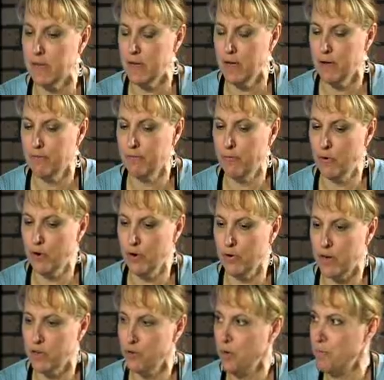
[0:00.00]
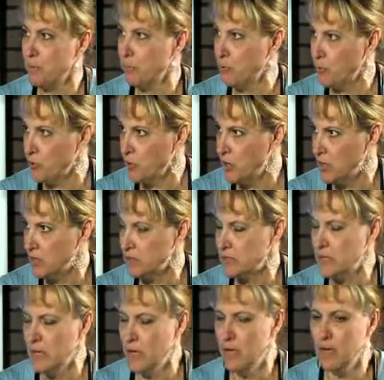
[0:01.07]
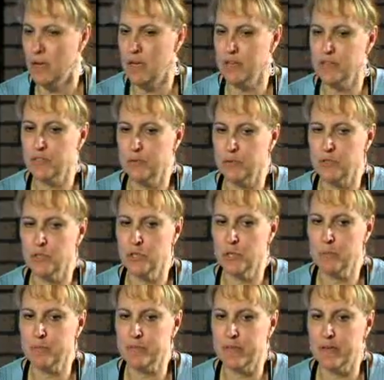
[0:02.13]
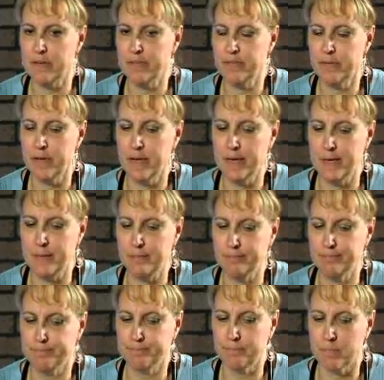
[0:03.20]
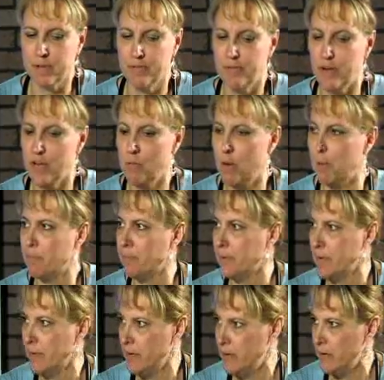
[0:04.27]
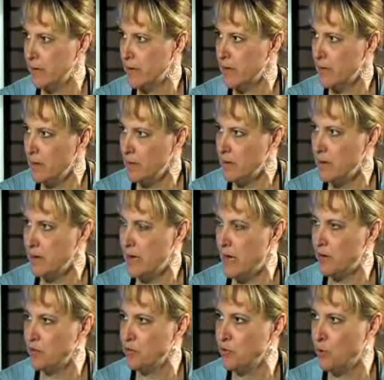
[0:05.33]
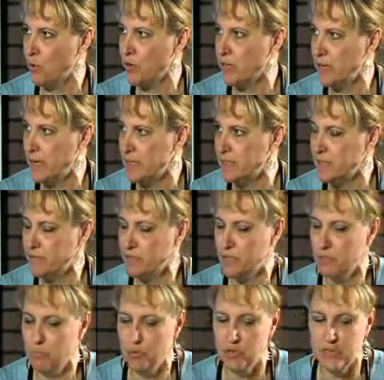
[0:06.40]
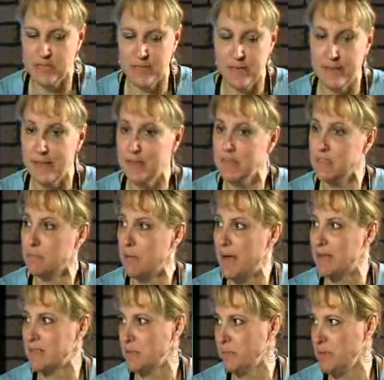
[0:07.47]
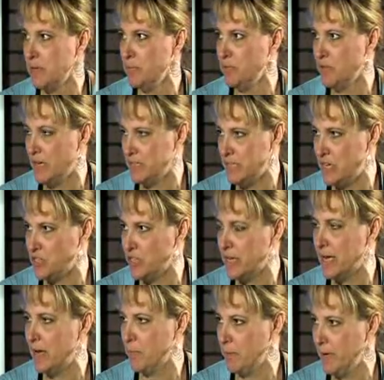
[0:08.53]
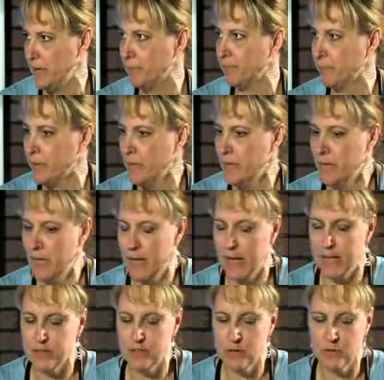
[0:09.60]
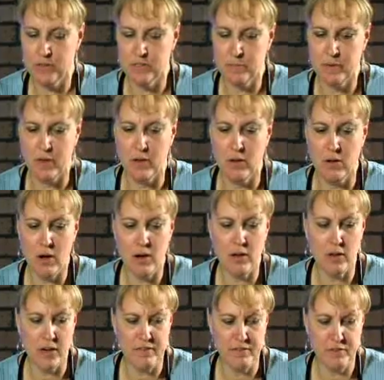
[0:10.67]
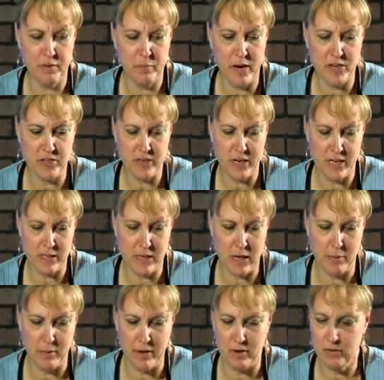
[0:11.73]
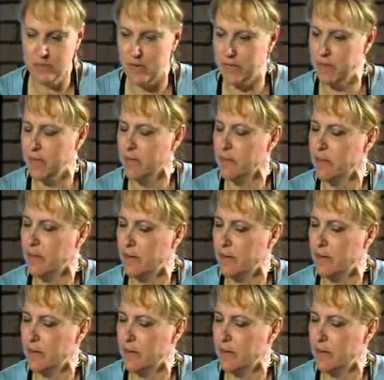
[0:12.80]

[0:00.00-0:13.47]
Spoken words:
for treatment protocols, also in terms of follow-up and how to organize different communities, and then this mass immunization campaign. And so there's been a lot of information that has come out. I think